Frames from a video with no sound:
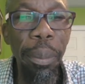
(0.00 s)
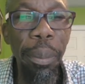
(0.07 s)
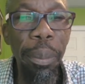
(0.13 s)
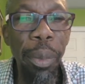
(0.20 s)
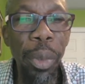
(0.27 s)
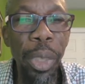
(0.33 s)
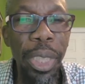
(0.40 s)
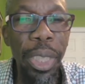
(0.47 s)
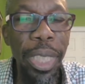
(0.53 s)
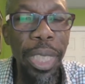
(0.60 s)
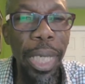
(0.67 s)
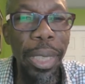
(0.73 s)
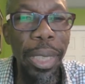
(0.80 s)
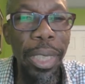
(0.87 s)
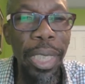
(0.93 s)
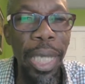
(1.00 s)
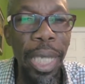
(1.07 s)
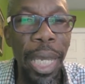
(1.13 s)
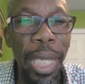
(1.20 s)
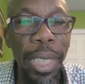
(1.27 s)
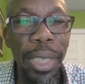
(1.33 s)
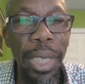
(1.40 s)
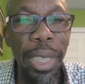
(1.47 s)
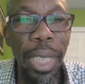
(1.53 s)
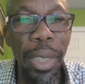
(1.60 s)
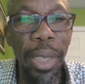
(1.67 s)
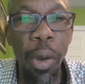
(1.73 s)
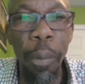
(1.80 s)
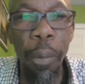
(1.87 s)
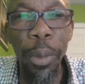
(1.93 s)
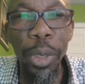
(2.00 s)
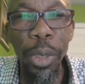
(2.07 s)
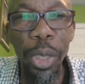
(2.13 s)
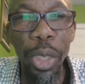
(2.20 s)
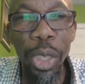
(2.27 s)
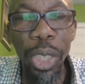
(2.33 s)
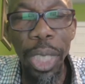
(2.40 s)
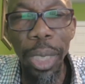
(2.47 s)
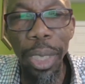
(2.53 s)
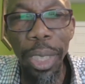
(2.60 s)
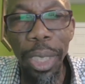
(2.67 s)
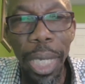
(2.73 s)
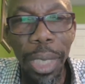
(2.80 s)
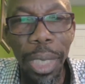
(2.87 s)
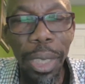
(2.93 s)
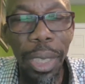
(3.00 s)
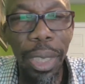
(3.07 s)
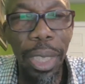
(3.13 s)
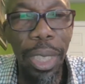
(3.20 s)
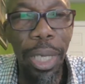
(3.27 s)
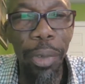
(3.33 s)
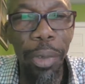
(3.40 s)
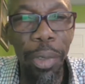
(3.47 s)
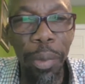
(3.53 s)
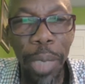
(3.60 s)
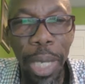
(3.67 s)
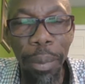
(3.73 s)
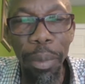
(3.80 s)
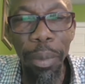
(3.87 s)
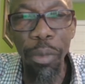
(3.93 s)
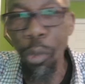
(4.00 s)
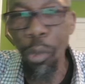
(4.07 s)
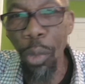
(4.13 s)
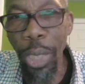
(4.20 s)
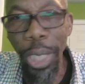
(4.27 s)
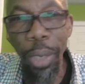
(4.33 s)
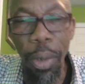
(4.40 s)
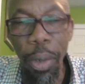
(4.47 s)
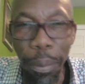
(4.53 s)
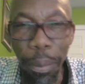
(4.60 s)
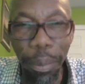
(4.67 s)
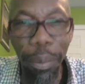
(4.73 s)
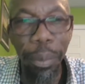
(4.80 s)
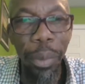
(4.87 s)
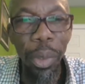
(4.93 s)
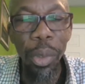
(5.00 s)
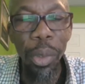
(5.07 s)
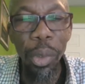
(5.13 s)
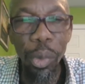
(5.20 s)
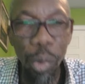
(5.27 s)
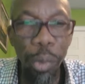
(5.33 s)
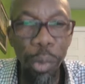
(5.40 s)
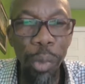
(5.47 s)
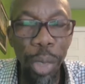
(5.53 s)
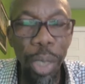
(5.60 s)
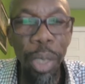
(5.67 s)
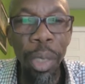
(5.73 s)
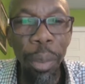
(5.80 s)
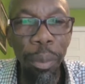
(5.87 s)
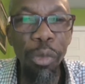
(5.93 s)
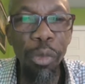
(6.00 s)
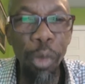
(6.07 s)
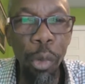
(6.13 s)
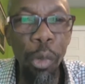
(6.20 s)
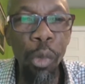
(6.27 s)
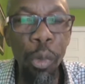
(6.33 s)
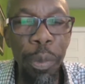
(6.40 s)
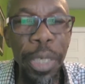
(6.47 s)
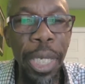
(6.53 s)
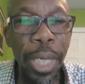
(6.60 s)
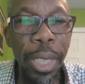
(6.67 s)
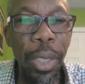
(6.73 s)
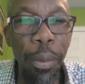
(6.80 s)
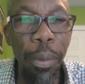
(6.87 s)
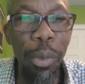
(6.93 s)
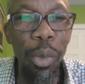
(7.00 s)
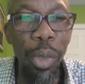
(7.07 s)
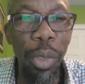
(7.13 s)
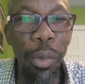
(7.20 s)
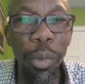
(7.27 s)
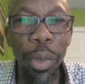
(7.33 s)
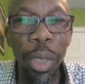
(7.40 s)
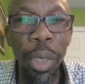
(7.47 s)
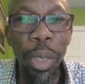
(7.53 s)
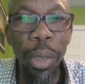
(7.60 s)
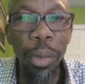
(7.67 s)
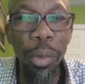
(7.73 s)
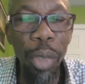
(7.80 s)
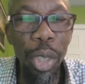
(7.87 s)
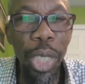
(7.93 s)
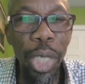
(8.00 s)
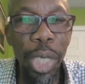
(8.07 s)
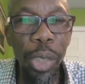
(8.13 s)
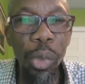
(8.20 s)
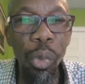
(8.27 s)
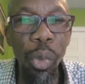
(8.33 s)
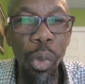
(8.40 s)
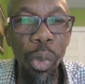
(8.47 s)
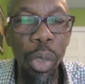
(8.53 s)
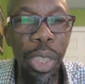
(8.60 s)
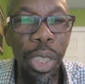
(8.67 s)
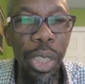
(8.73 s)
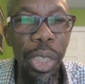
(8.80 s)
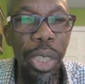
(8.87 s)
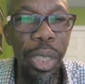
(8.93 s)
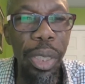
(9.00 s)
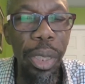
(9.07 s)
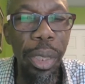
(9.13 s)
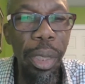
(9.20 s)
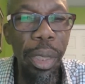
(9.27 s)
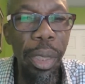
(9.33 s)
political leaders and opposition leaders in the Caribbean before they come to before Rubio come to the region to hold this